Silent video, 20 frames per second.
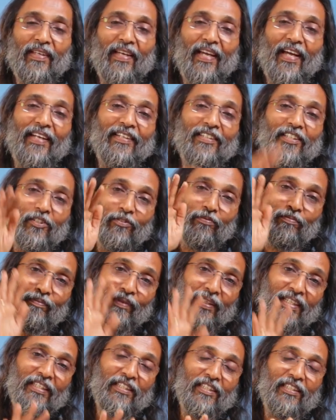and the
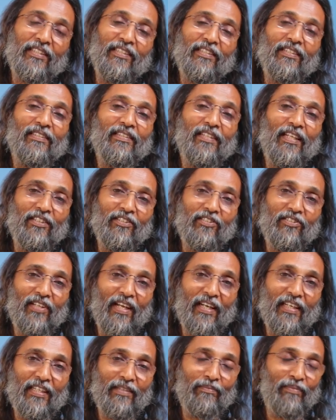spirit that is
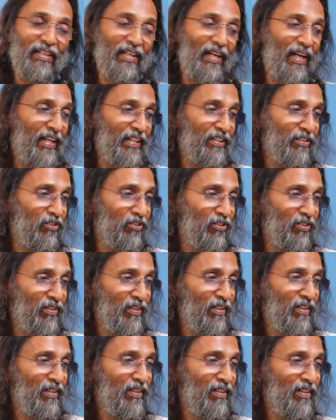standing behind
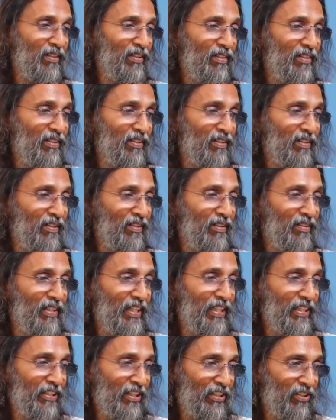the
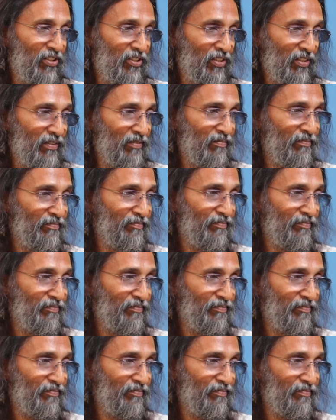intention.